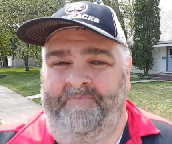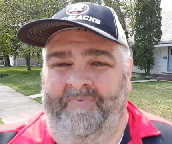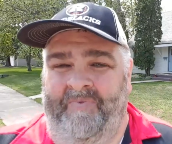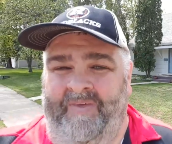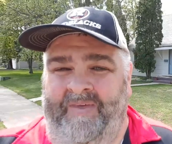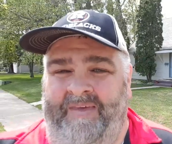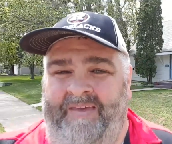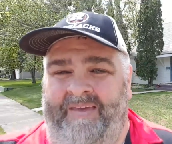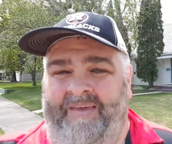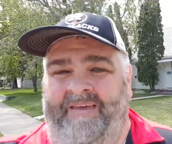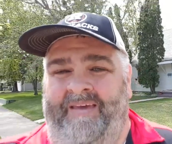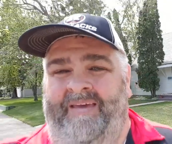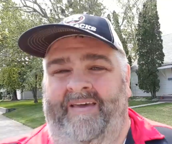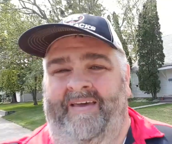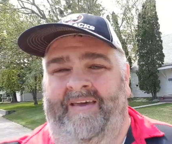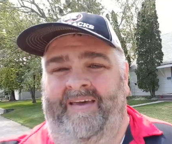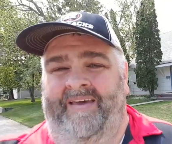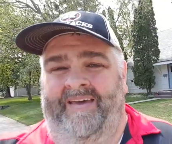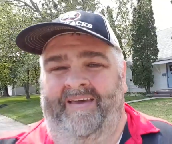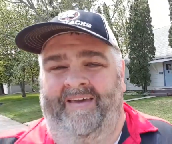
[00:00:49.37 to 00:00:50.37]

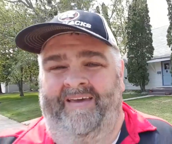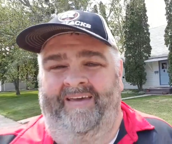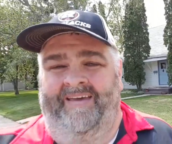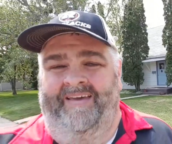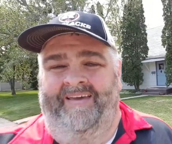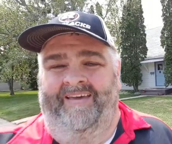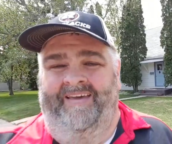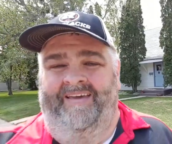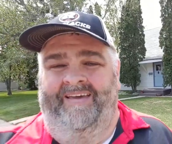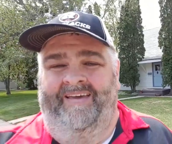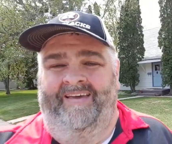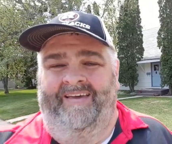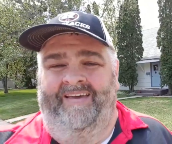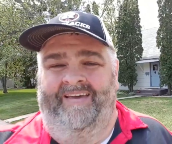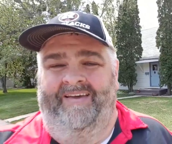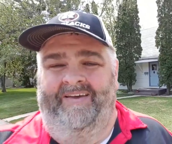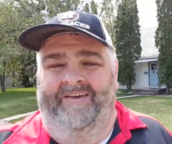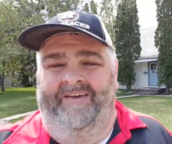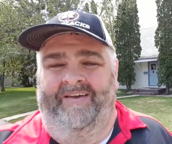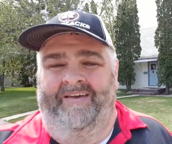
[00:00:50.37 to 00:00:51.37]

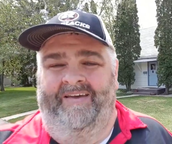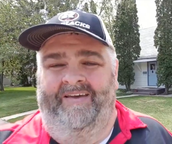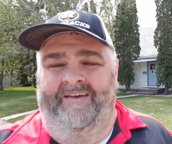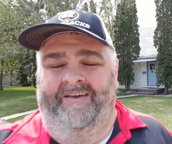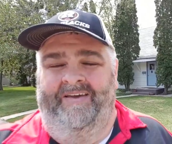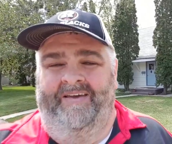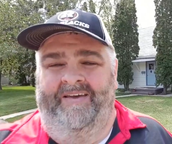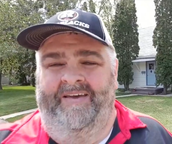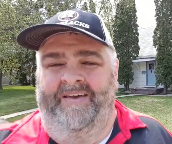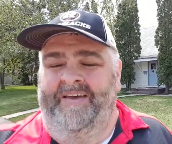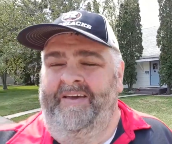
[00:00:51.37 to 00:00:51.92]
(no one is talking)